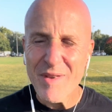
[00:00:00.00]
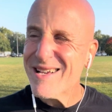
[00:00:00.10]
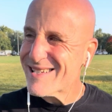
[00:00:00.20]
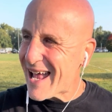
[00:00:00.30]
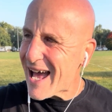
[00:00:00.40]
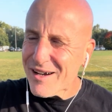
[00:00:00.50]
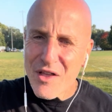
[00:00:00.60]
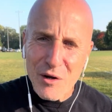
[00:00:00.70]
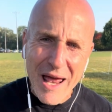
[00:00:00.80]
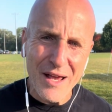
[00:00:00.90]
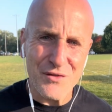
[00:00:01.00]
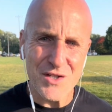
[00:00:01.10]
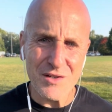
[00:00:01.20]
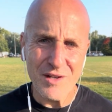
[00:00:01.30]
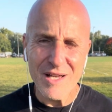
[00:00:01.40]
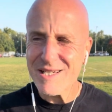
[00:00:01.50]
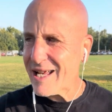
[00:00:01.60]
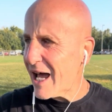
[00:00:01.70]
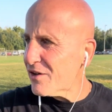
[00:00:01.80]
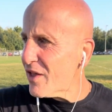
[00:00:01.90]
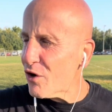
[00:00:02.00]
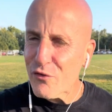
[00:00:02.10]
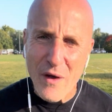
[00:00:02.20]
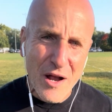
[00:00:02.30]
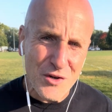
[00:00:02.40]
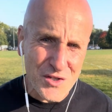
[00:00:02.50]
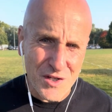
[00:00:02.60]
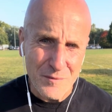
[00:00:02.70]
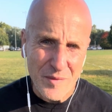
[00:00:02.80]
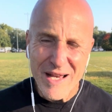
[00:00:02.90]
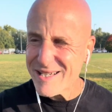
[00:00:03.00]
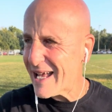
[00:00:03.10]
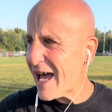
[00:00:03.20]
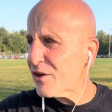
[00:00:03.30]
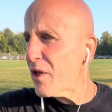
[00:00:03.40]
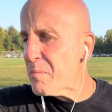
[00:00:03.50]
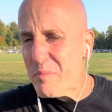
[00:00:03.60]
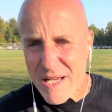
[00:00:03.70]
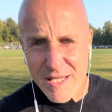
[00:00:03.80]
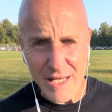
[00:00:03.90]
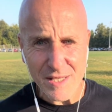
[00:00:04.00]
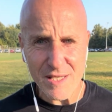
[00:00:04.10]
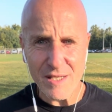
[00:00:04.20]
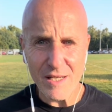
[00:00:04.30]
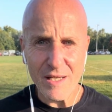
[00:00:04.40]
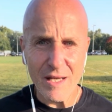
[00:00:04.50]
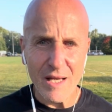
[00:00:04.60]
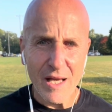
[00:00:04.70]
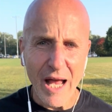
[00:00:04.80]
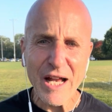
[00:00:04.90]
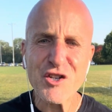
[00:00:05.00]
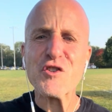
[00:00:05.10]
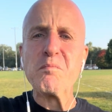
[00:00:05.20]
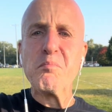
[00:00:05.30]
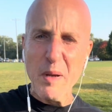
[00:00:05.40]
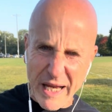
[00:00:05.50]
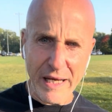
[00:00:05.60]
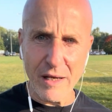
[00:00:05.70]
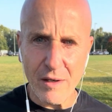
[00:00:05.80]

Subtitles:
stay out of their lives. Stay out of their affairs. Stay out of their business. And just be